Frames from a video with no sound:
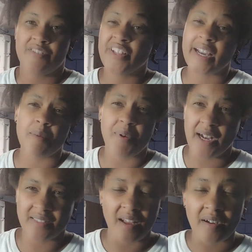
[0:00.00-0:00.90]
they got
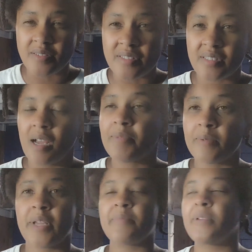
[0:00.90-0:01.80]
brass knuckles or something,
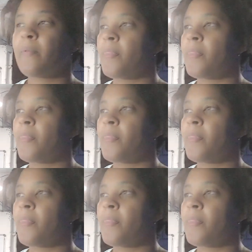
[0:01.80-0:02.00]
maybe.